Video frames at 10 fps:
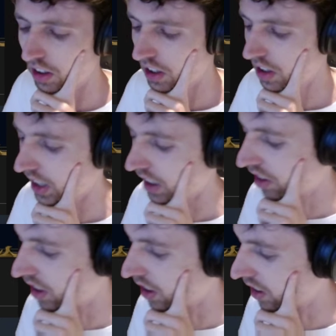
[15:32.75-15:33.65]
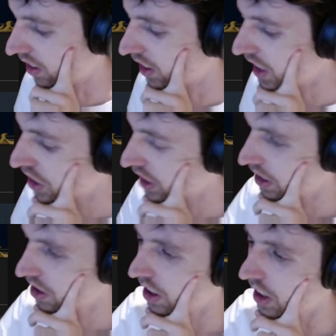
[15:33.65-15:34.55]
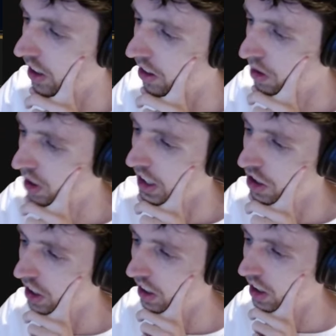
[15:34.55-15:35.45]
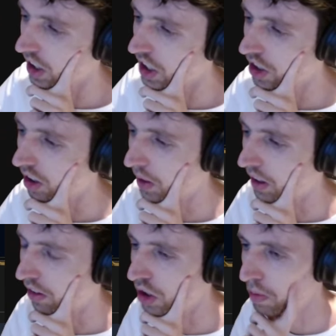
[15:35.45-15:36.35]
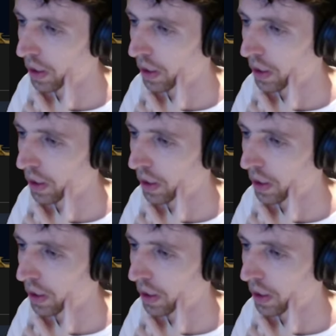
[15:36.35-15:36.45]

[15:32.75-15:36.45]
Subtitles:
instead of the Legion Legendary. There's a Legendary in Legion that whenever you